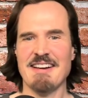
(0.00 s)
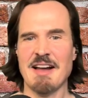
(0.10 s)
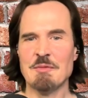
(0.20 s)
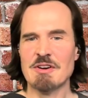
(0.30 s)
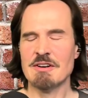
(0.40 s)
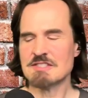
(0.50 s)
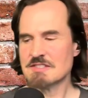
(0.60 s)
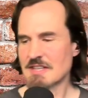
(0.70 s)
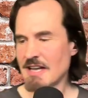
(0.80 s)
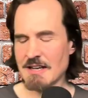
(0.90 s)
I'm your host,
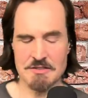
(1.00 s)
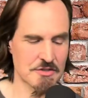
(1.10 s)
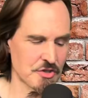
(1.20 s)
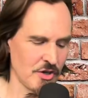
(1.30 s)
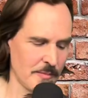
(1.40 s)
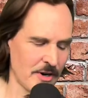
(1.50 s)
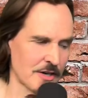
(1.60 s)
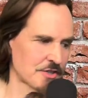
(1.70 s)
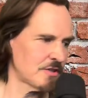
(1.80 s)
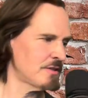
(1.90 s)
uh, Joel
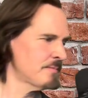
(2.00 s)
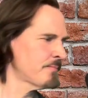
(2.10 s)
Marshall.